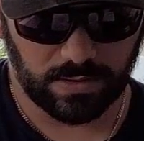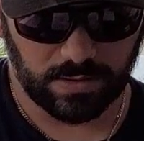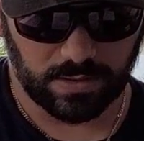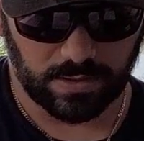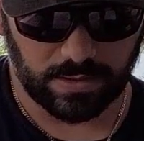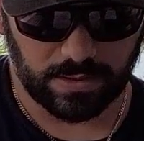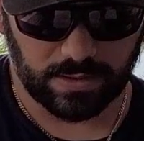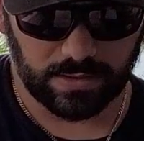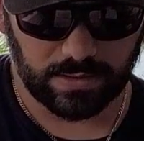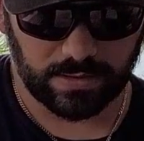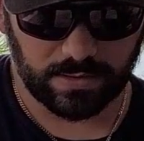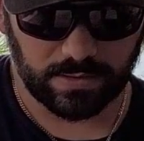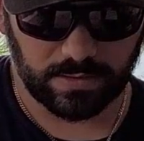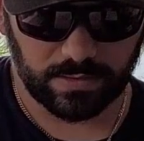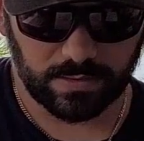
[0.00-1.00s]

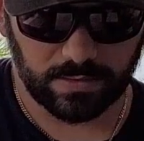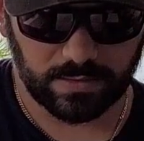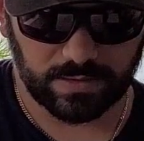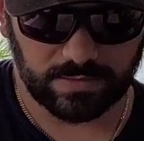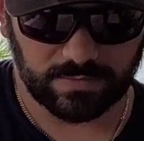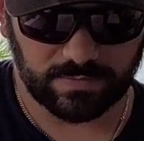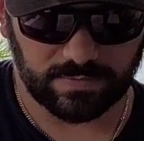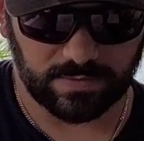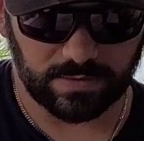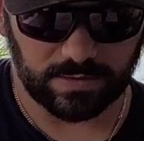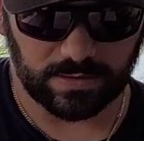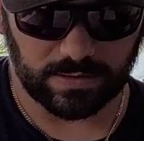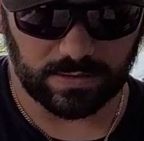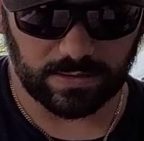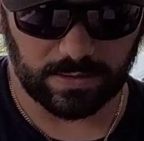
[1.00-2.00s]
Let's
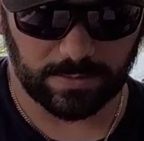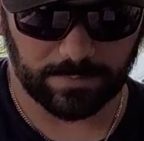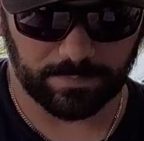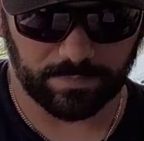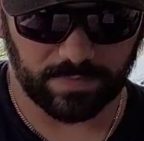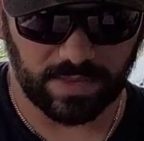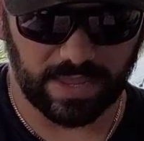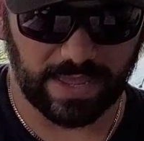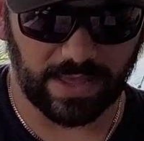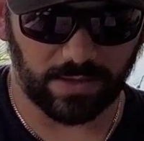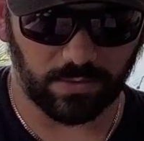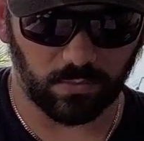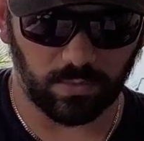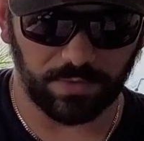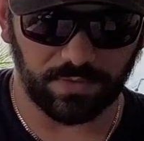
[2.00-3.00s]
see. Now,
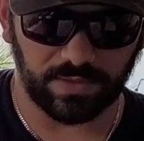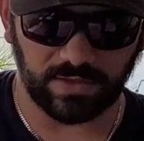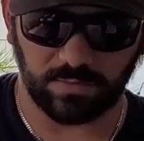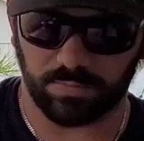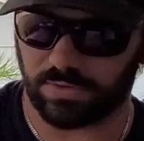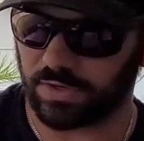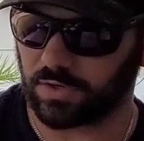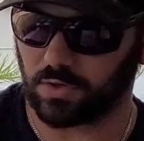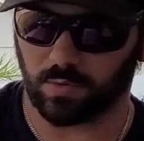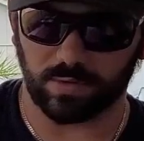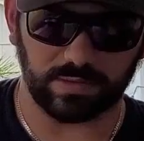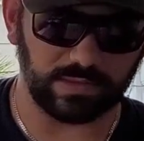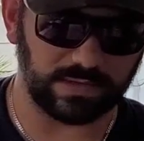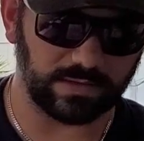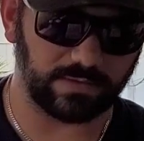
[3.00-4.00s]
the one thing that's pretty cool
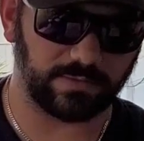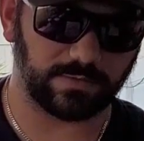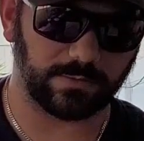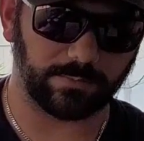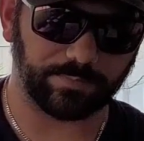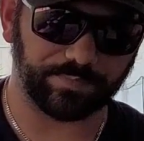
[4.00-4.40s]
with this,